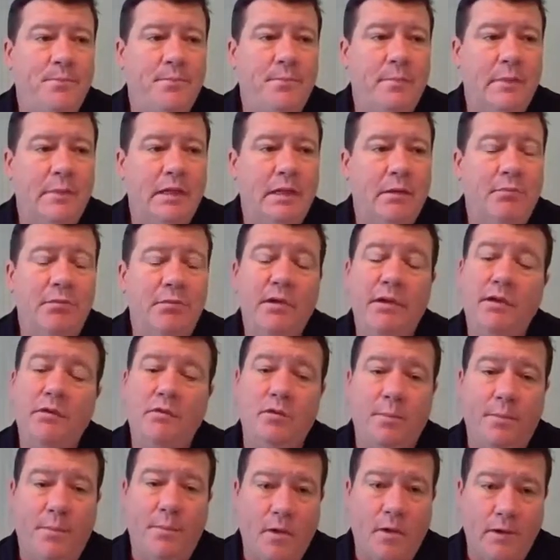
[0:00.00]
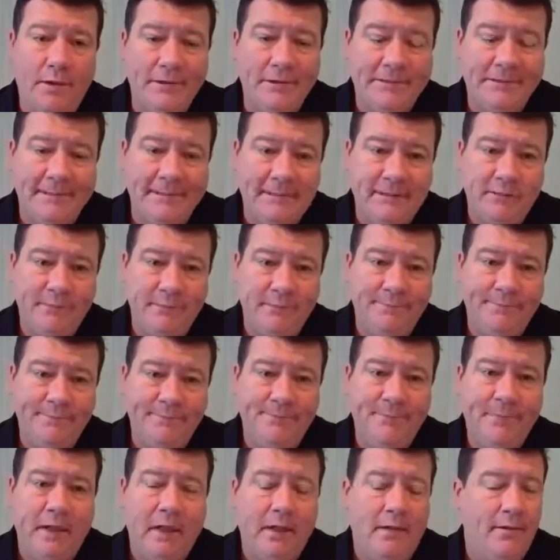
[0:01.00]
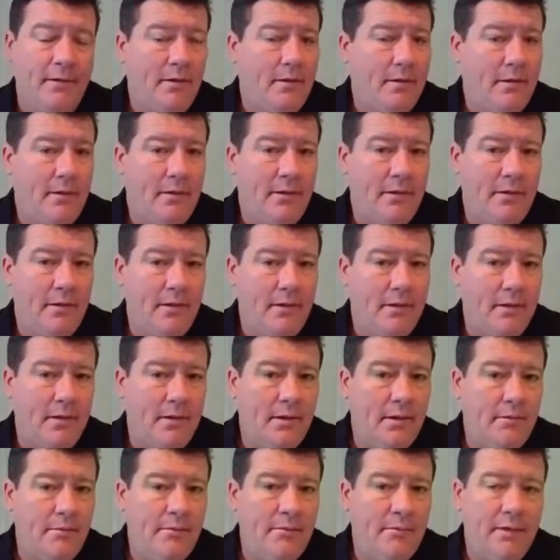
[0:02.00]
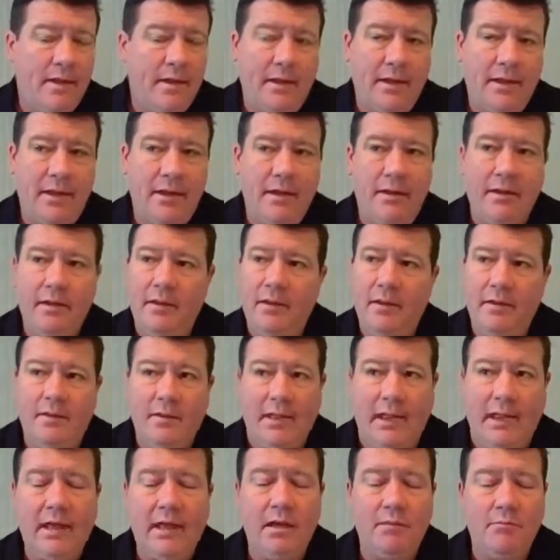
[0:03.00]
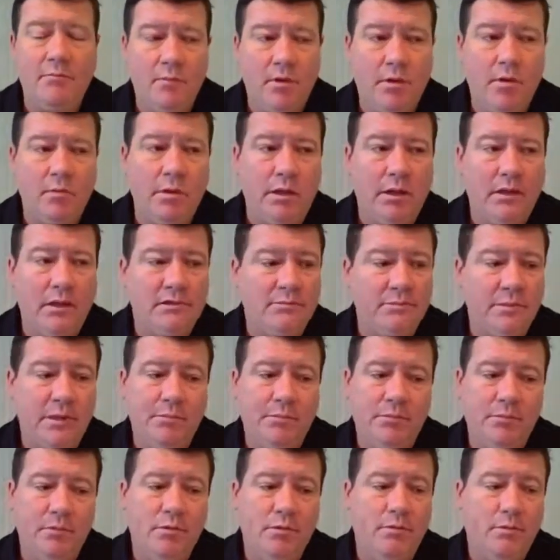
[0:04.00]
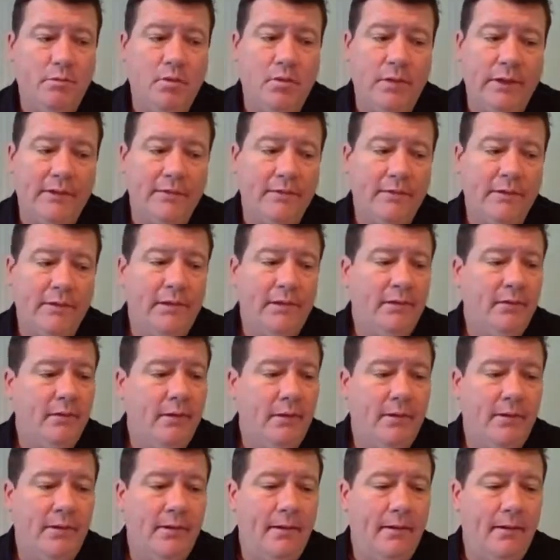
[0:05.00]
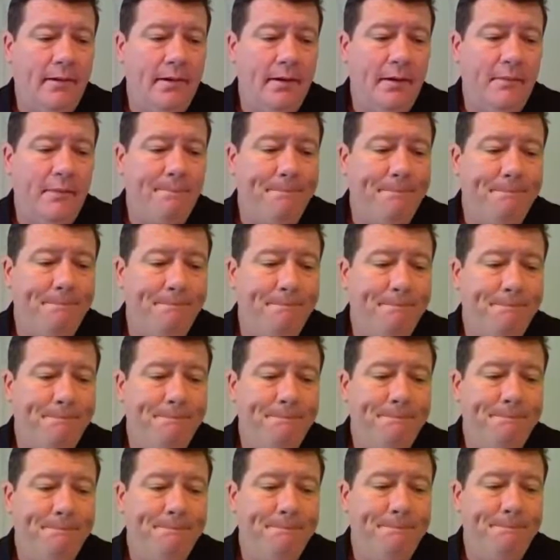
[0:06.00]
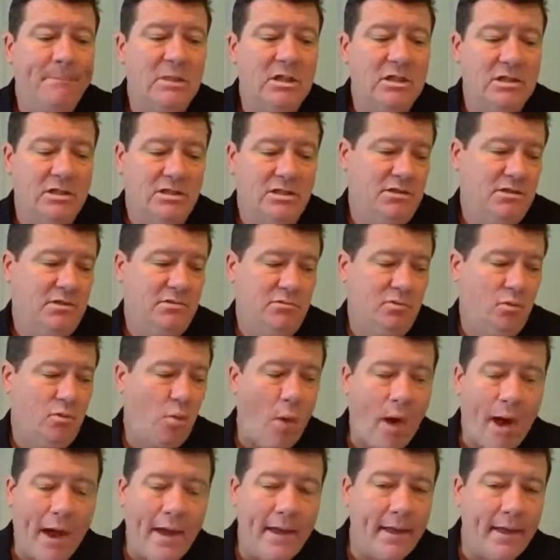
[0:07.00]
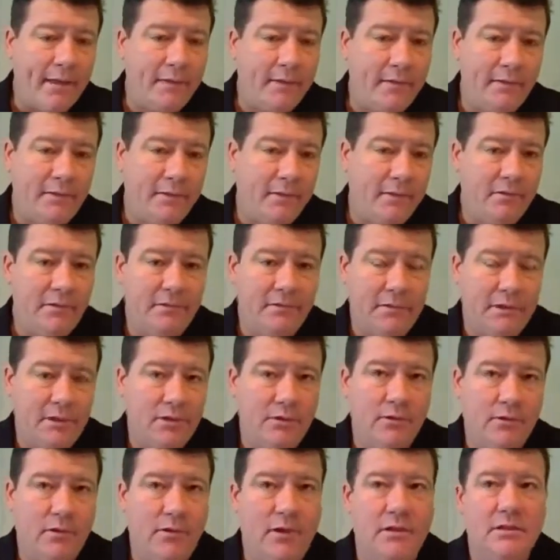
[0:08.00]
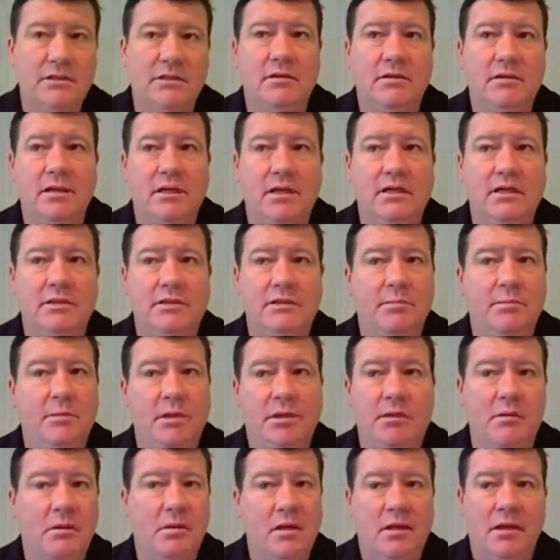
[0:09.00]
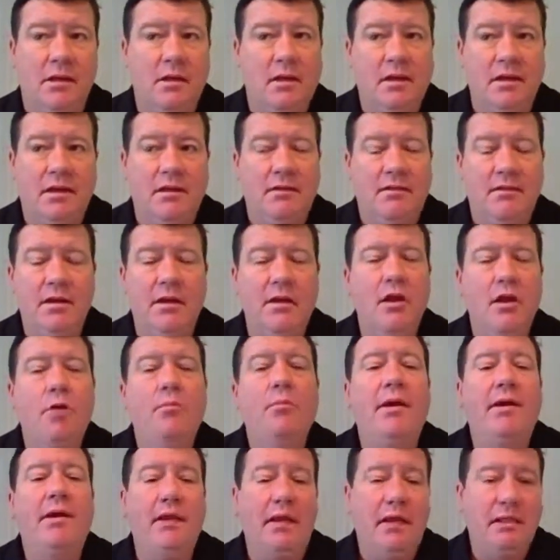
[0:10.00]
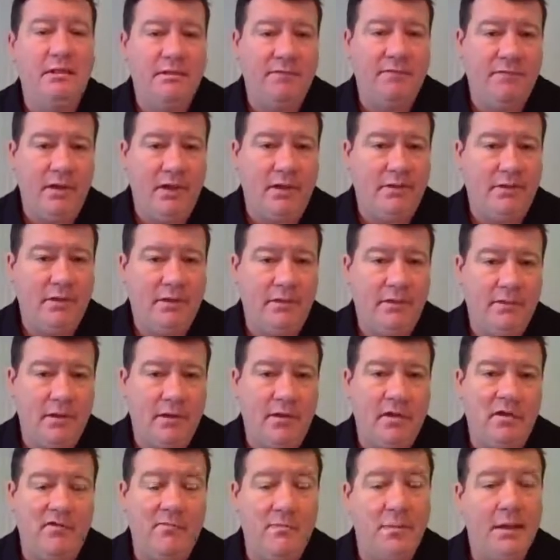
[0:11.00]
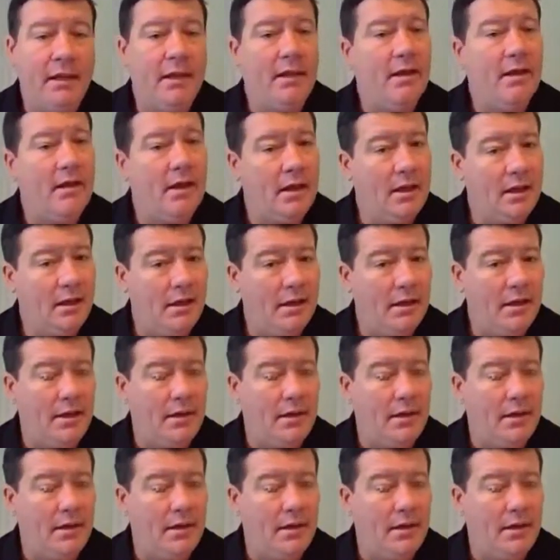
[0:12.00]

you know, political party system, um, and and they can mobilize people quickly um, to riot and do crazy things. But nobody has faith in the government, and